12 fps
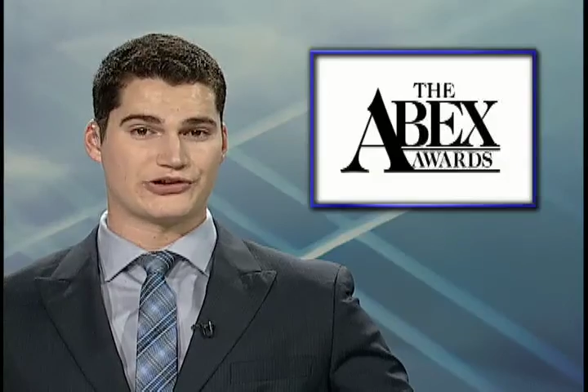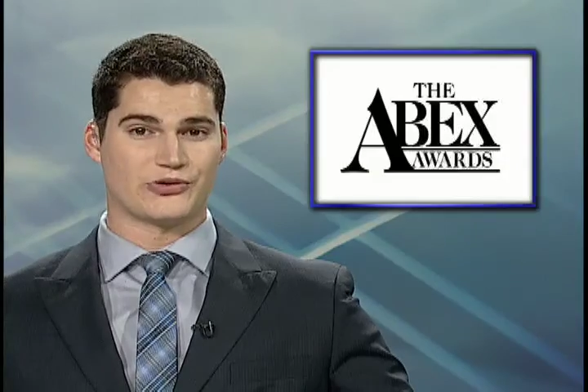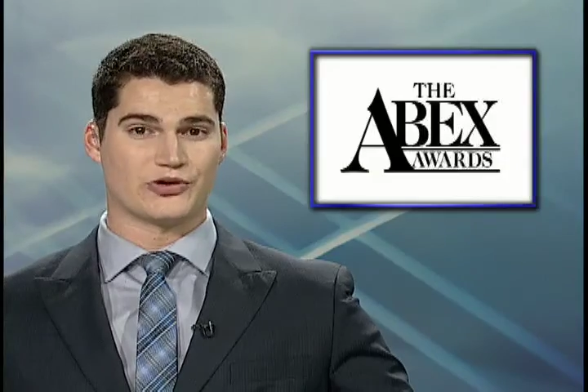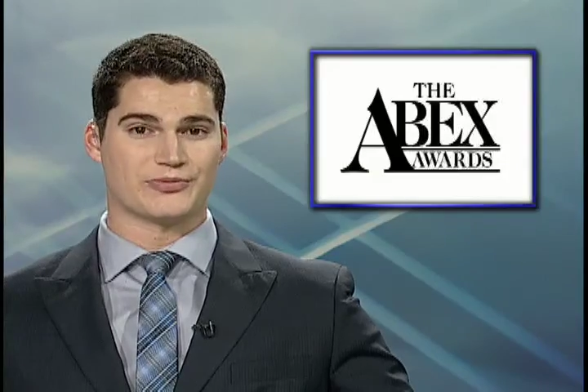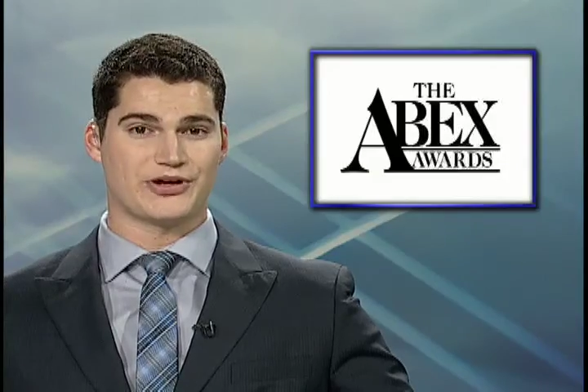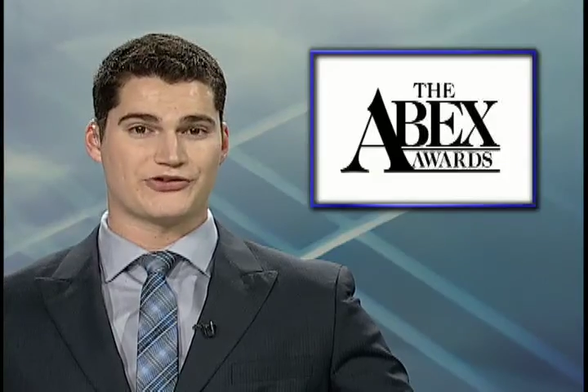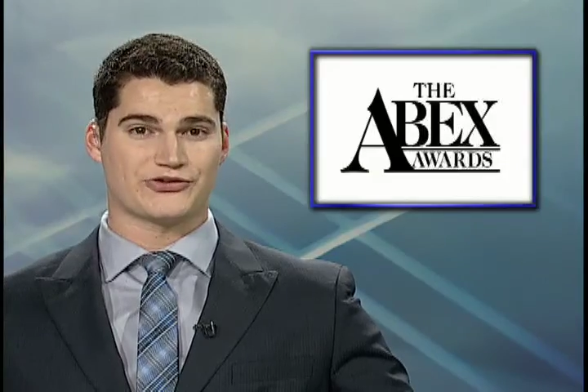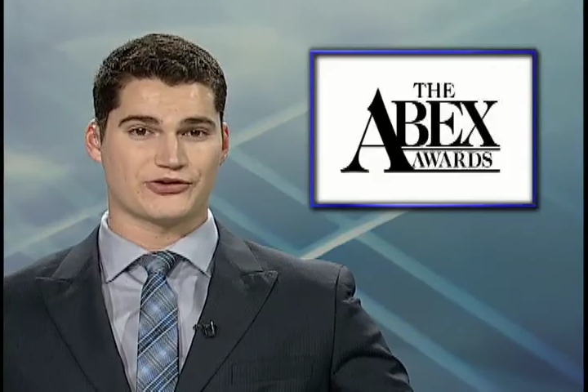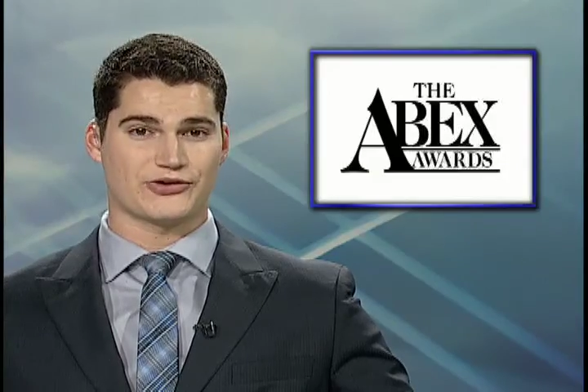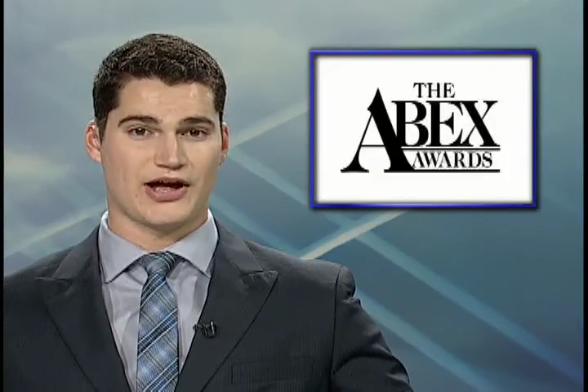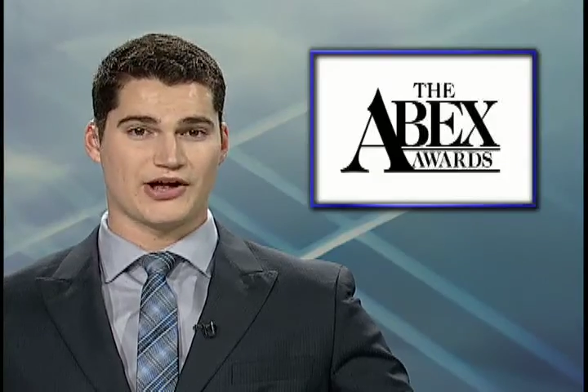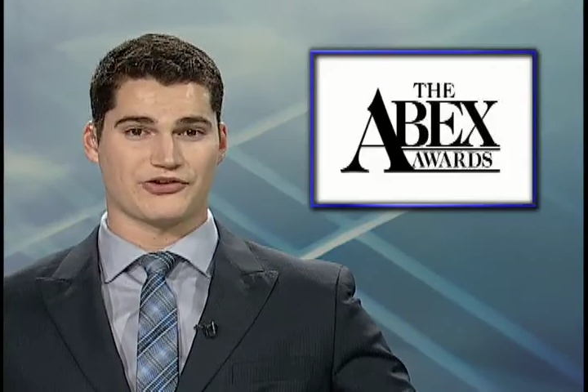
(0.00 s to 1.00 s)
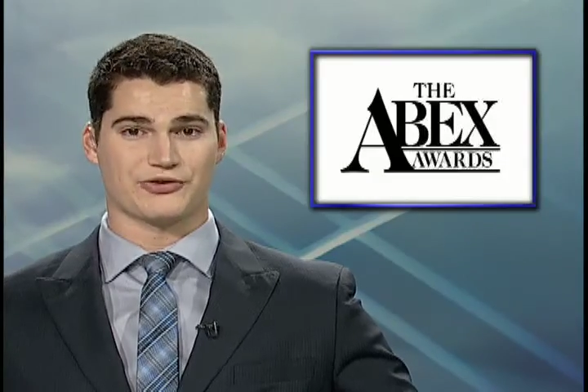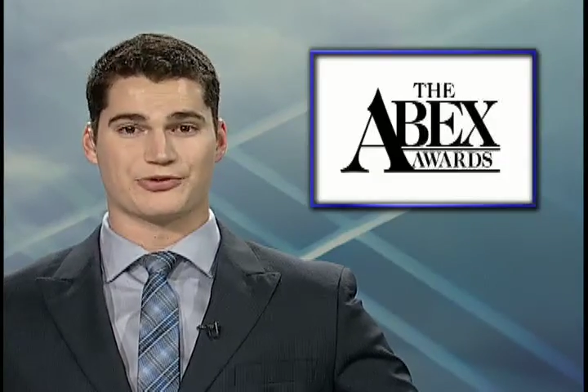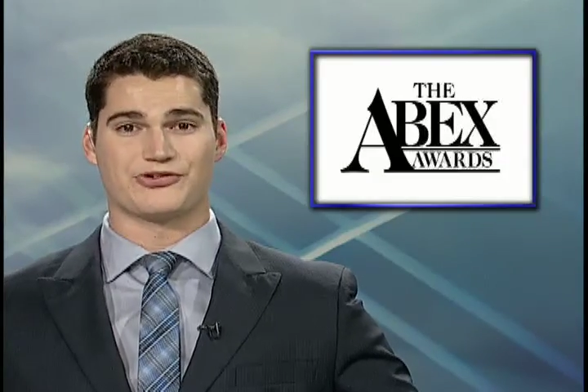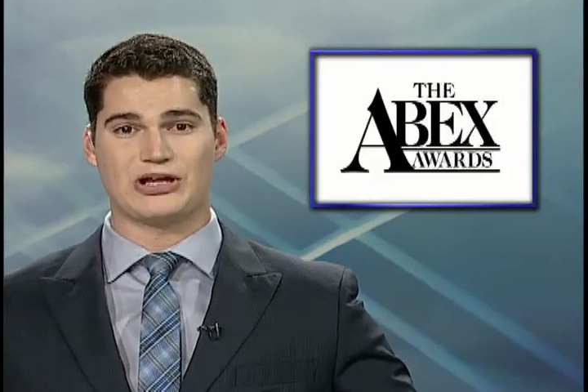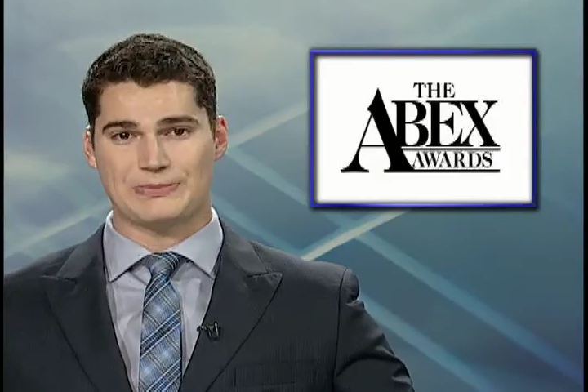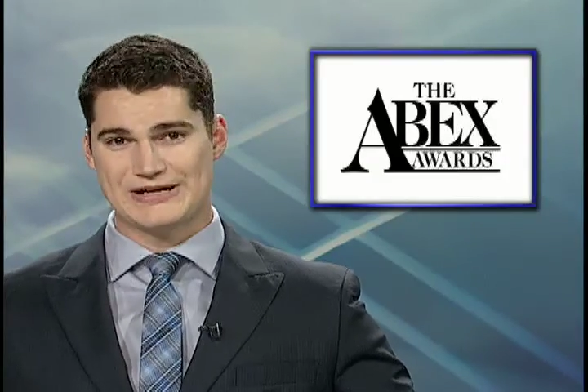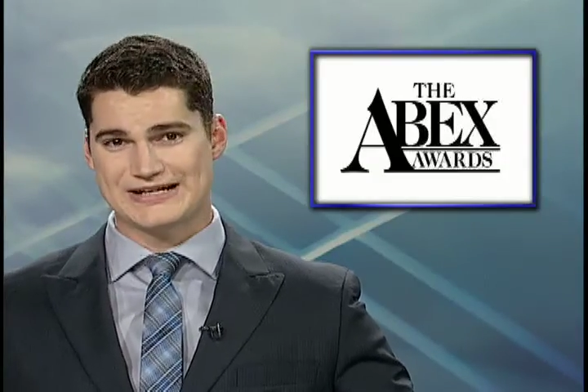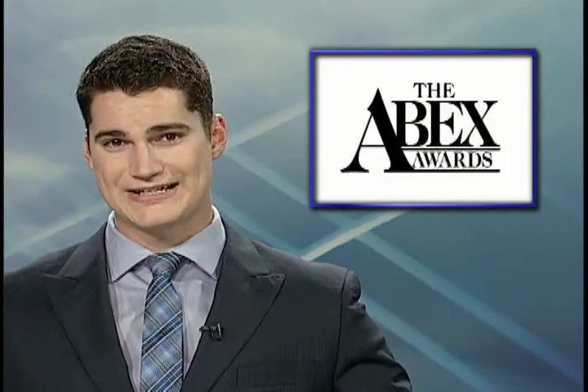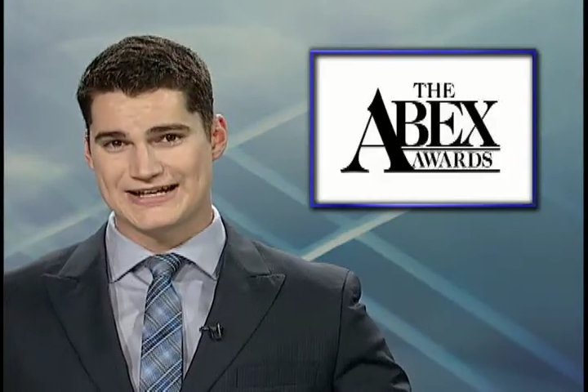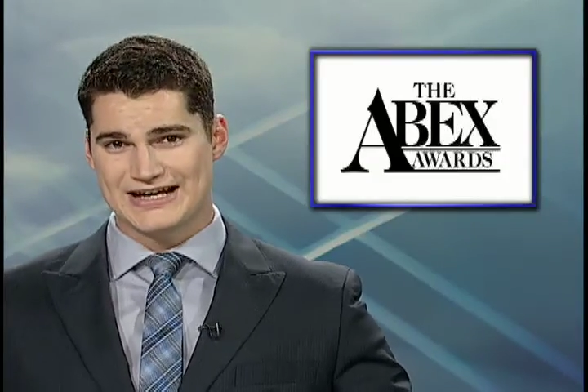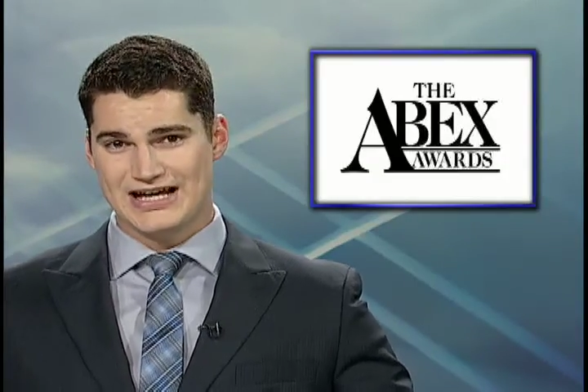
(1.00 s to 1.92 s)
in Lloydminster as the recipient